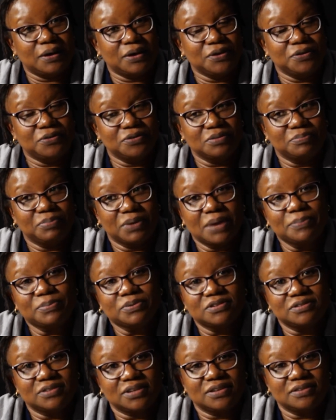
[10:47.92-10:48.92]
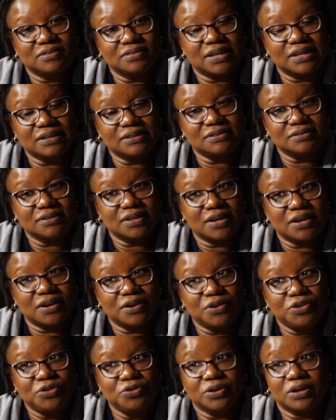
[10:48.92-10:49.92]
You know, the Bible says that
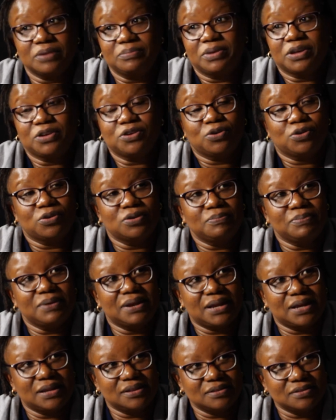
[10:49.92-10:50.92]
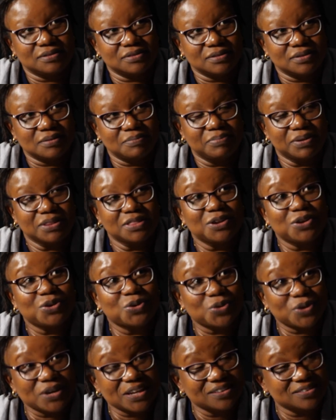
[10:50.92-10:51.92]
you can make your own plans, but the
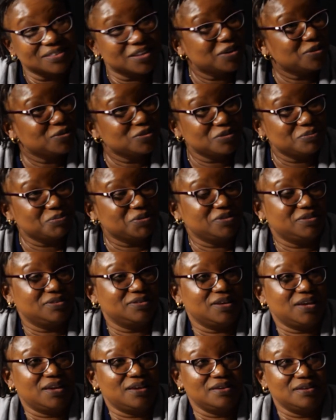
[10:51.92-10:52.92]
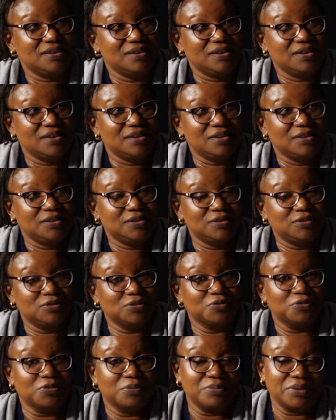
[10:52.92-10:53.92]
Lord has the ultimate say.
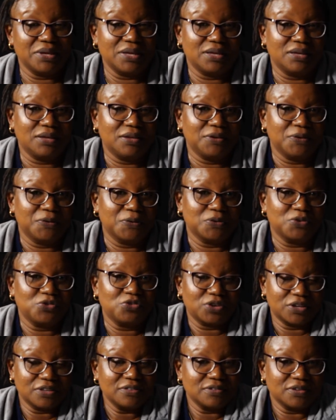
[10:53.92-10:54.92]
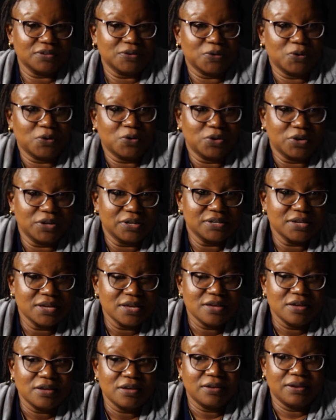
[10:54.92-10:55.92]
So for me, you know, trusting God
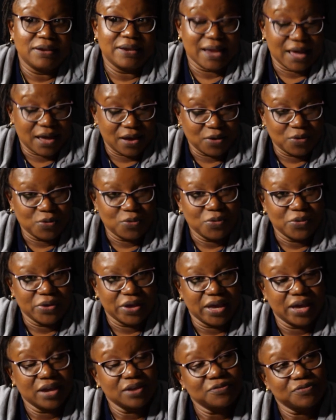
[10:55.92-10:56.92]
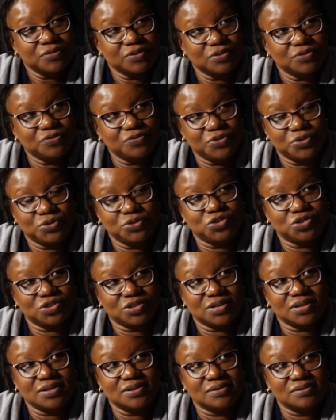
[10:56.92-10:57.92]
now and for the
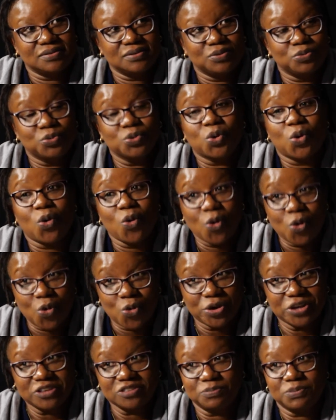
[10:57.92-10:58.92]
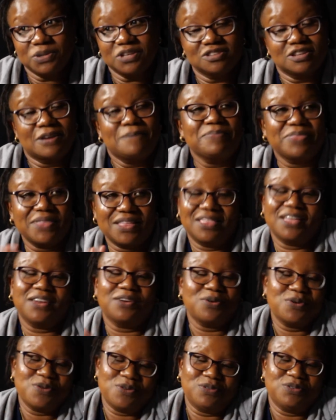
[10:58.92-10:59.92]
future will always be something that
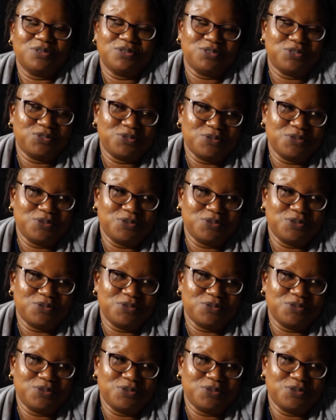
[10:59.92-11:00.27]
I'll hold on